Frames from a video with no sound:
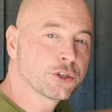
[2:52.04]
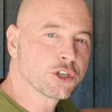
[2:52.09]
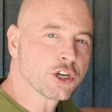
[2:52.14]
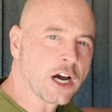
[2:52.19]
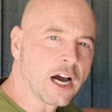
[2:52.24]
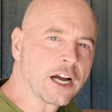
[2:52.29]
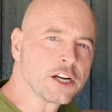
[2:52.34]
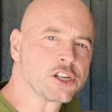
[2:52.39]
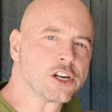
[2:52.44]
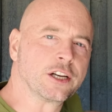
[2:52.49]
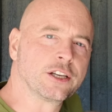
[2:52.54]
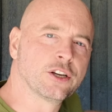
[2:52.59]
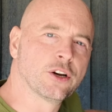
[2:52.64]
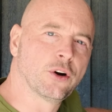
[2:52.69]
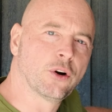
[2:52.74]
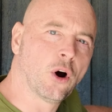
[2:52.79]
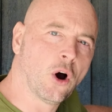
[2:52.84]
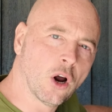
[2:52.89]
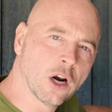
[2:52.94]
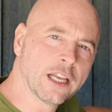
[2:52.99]
charge at
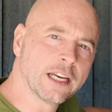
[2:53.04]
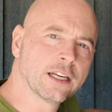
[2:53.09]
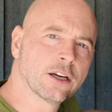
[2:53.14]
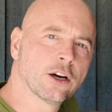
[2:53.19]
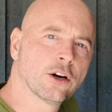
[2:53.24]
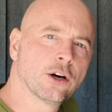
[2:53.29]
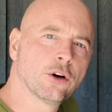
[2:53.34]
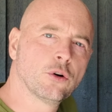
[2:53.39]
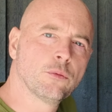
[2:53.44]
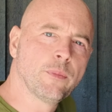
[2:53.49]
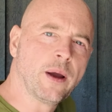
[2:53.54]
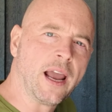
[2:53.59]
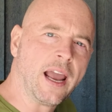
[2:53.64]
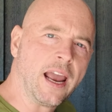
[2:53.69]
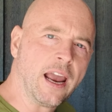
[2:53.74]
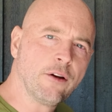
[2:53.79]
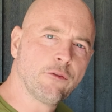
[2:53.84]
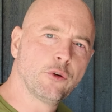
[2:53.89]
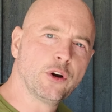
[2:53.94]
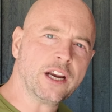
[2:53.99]
your holiday home
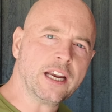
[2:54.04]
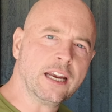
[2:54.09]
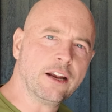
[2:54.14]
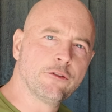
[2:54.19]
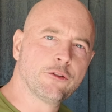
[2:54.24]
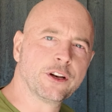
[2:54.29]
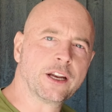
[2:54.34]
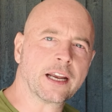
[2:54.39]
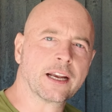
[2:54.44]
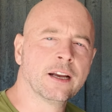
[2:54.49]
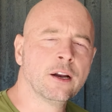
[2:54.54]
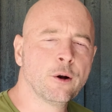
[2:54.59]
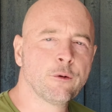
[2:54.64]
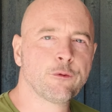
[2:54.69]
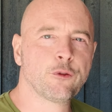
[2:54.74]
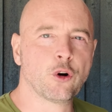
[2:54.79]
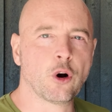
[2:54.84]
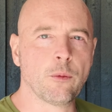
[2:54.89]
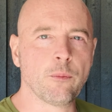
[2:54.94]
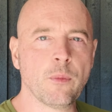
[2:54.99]
every evening
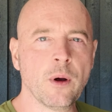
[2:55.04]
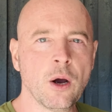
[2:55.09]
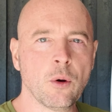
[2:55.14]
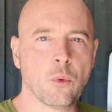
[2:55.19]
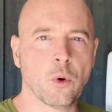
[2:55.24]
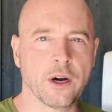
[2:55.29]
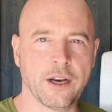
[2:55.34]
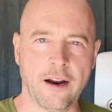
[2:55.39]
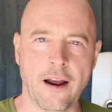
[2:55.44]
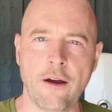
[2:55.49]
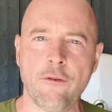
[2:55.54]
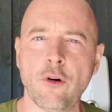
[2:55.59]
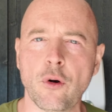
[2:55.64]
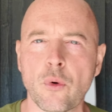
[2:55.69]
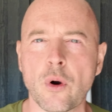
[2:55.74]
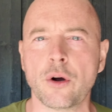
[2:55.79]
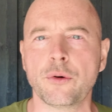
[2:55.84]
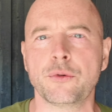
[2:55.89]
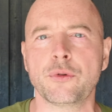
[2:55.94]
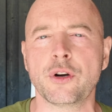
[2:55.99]
from whatever
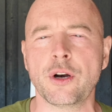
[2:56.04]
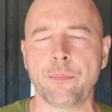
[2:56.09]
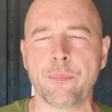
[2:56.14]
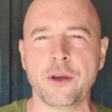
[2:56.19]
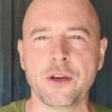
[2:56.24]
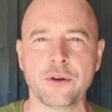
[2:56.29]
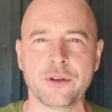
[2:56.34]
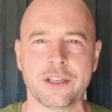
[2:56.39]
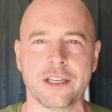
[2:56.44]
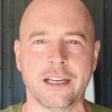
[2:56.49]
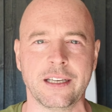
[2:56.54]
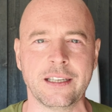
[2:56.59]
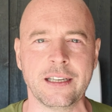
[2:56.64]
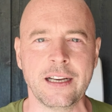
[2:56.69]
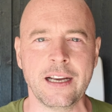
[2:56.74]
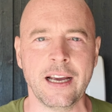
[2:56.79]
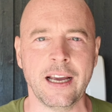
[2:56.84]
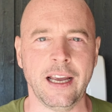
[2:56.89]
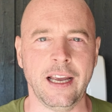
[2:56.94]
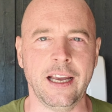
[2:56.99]
road trip you did
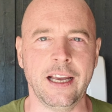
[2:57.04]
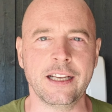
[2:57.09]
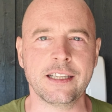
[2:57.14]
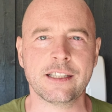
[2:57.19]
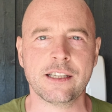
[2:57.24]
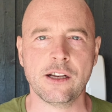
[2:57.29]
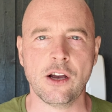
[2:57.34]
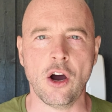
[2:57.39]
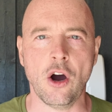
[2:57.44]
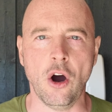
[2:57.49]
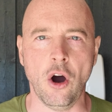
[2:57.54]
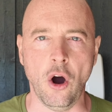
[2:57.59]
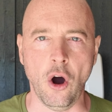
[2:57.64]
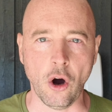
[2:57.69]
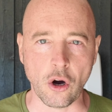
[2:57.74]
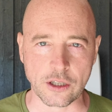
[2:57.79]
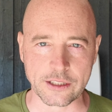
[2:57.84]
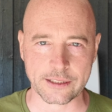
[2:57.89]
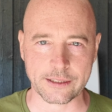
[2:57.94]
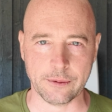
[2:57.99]
is
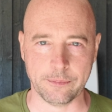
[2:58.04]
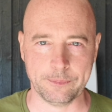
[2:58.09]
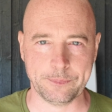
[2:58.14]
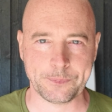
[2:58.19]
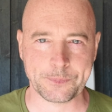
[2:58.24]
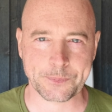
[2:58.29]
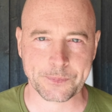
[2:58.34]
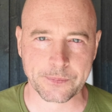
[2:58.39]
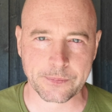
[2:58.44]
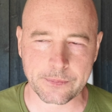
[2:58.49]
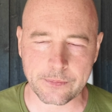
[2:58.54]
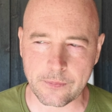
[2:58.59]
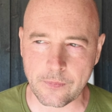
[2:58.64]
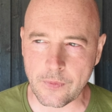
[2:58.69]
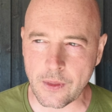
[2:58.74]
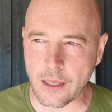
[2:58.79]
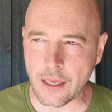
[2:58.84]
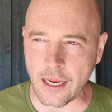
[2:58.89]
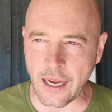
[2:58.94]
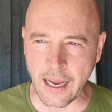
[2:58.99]
awesome.
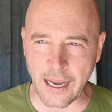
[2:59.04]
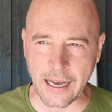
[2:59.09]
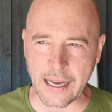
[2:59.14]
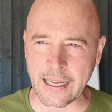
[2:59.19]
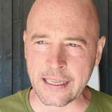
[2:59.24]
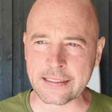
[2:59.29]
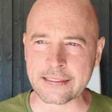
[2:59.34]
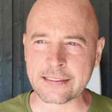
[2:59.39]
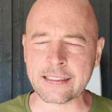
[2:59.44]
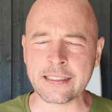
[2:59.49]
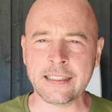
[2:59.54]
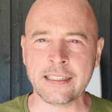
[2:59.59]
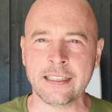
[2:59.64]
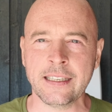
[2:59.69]
And